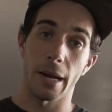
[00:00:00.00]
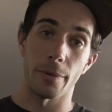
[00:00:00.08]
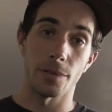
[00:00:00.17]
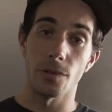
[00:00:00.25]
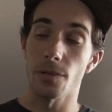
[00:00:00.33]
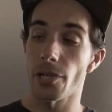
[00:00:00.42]
camera
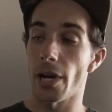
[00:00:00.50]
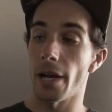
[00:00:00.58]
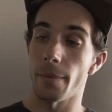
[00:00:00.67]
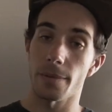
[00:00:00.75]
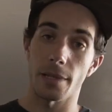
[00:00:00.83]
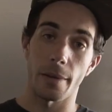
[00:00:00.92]
2
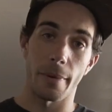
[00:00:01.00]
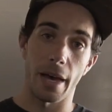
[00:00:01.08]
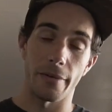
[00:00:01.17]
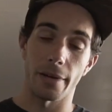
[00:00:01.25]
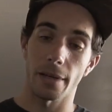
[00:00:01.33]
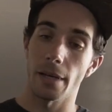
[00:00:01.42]
times on the
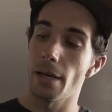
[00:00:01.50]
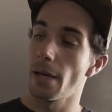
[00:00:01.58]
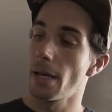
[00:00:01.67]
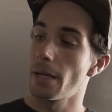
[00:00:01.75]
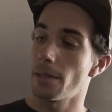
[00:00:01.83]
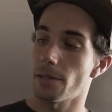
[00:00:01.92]
Mavic,
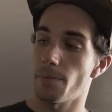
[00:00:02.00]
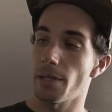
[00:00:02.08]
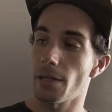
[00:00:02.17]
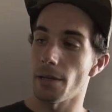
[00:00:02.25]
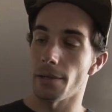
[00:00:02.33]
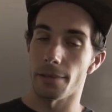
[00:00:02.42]
just
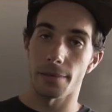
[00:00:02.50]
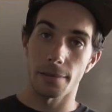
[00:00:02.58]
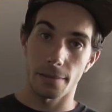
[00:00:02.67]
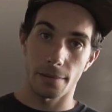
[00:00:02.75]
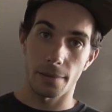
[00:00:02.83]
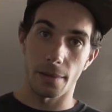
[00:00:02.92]

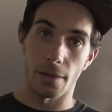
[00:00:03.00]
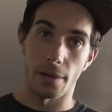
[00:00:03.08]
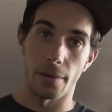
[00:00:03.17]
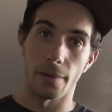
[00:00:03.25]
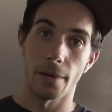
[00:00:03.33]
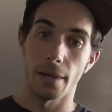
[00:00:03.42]
because,
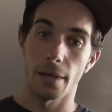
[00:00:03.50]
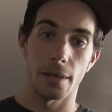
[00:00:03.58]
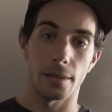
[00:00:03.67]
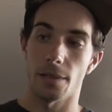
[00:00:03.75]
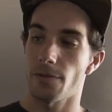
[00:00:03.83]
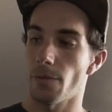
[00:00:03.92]

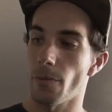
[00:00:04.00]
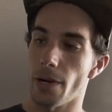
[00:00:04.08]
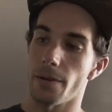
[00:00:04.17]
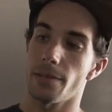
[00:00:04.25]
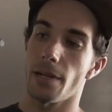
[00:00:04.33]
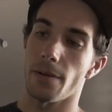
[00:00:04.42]
just from wear
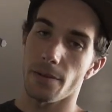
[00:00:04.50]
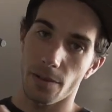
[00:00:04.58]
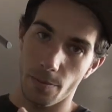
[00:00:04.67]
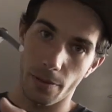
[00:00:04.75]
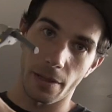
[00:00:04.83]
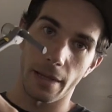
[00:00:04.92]
and tear of
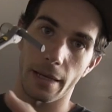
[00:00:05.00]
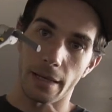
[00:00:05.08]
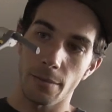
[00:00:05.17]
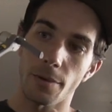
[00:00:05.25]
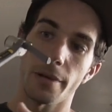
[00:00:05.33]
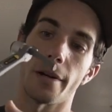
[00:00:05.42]
just putting that
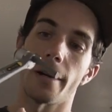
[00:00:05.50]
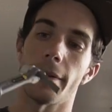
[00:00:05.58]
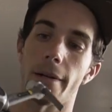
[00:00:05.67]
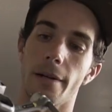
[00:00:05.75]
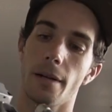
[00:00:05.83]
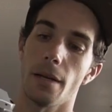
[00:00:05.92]
gimbal guard in
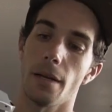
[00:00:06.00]
there.